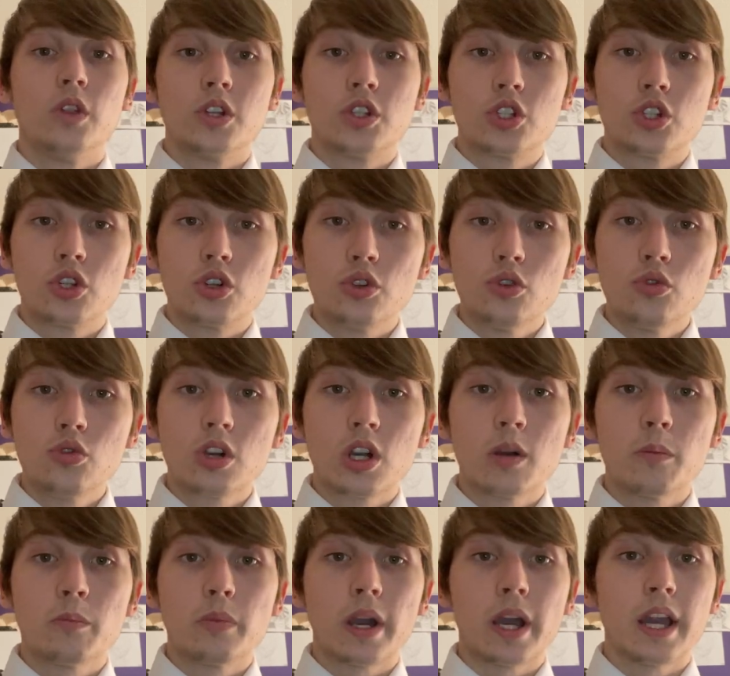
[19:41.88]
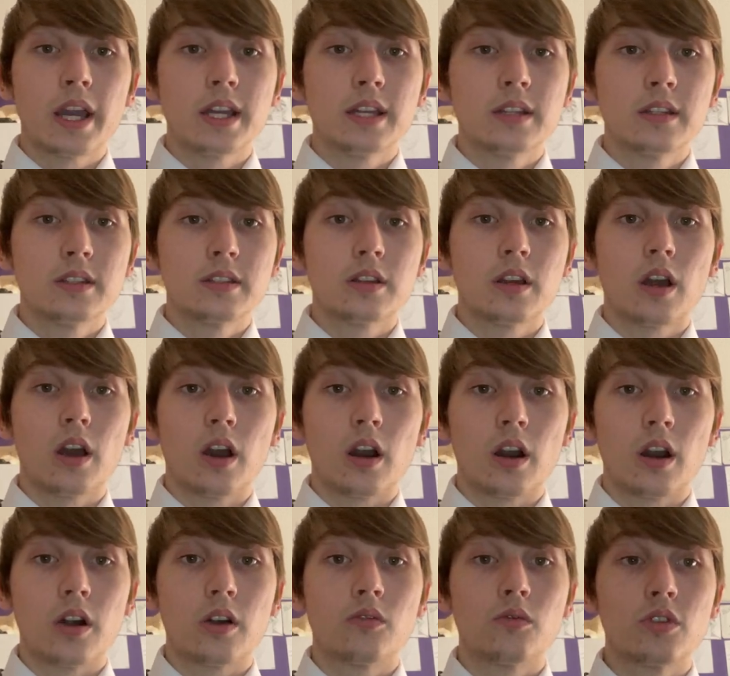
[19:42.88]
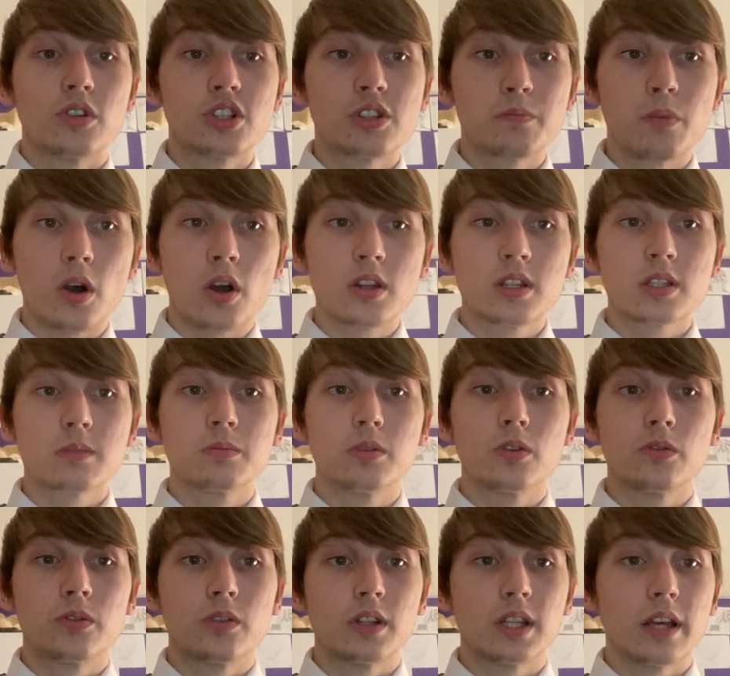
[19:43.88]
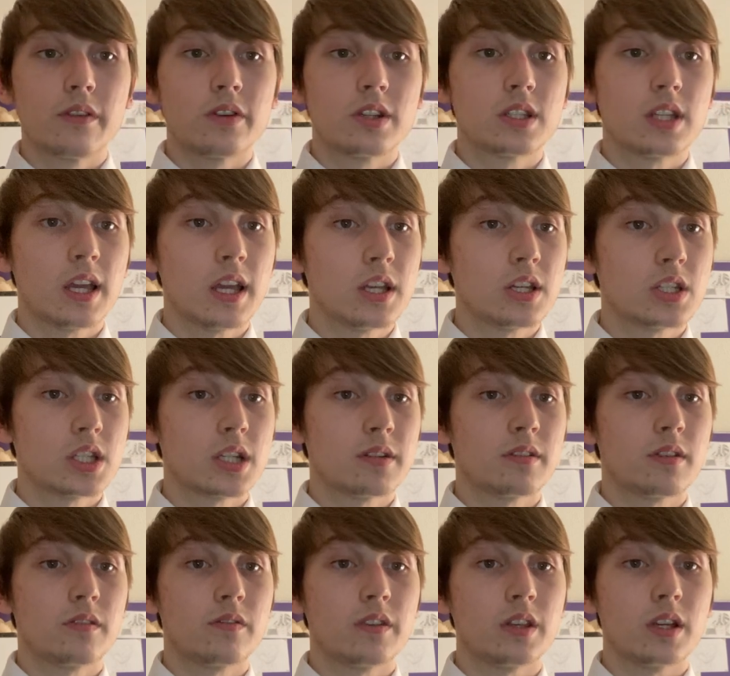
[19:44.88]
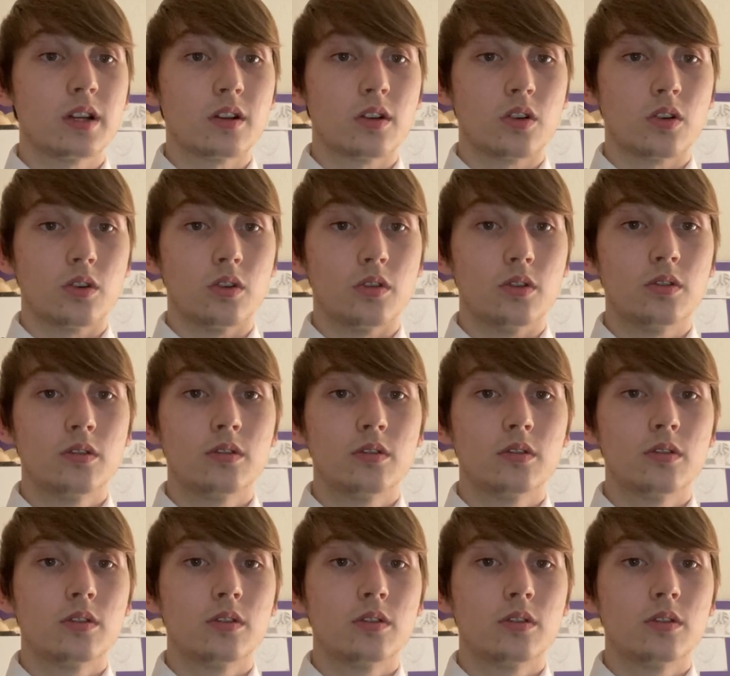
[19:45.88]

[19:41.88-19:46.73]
two combined are responsible for levitation of the vehicle.